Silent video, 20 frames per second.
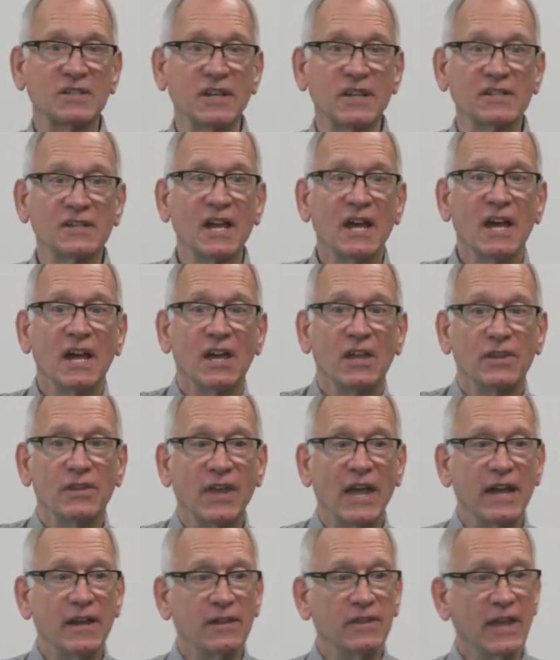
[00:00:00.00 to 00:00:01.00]
says
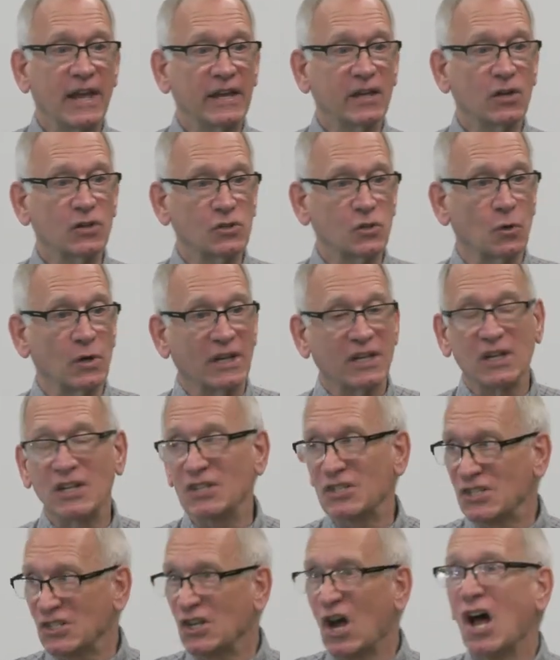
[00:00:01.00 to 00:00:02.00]
they, they sort of
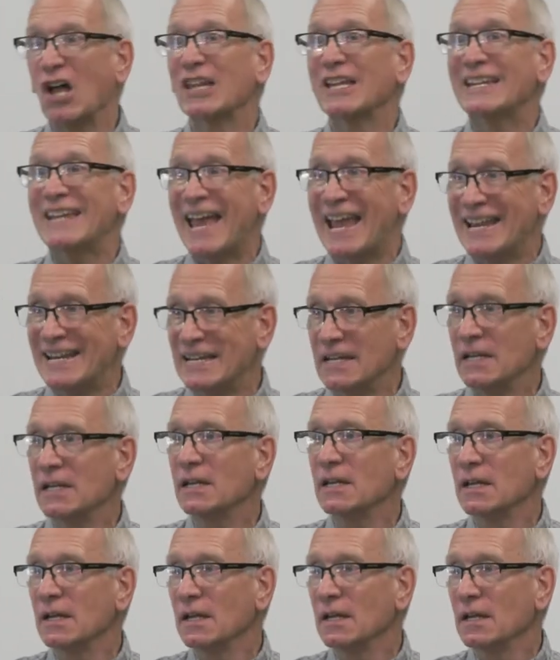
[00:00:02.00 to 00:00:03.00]
consolidate
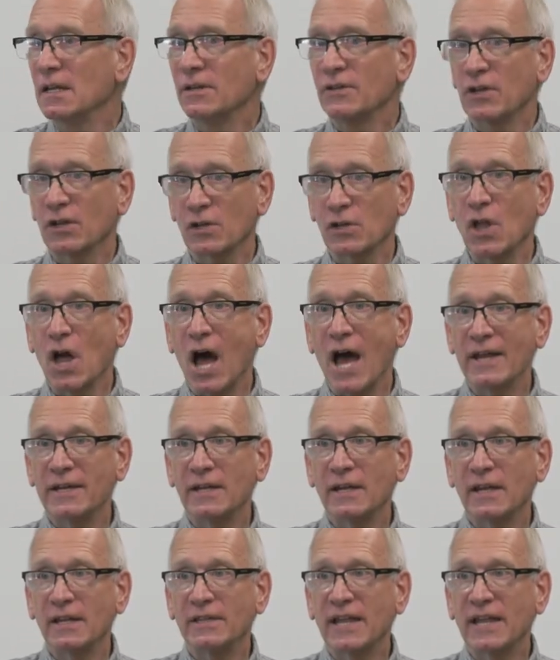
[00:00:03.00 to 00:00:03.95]
the clot.